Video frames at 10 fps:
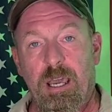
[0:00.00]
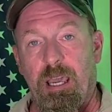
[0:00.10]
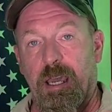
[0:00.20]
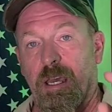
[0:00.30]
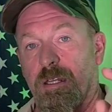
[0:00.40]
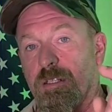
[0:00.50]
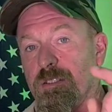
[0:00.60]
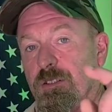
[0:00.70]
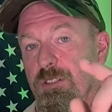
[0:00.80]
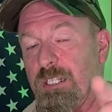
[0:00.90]
And
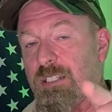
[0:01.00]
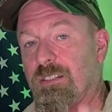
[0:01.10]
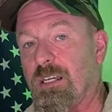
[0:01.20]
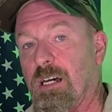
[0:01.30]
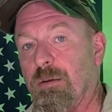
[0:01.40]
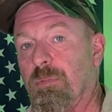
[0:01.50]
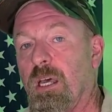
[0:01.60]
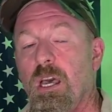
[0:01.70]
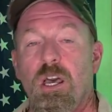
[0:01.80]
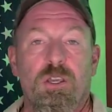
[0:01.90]
until next time,
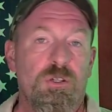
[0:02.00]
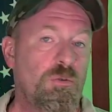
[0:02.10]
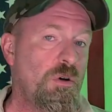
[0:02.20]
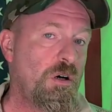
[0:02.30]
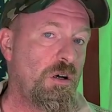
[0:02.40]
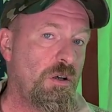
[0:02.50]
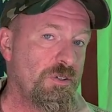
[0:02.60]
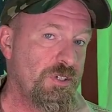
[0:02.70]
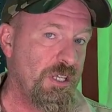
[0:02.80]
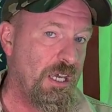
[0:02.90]
you all
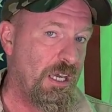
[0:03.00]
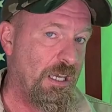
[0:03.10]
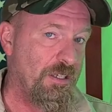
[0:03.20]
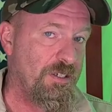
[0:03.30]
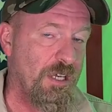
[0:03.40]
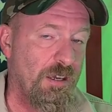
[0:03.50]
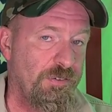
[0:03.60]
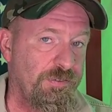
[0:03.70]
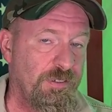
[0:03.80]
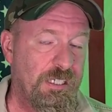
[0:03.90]
stay safe,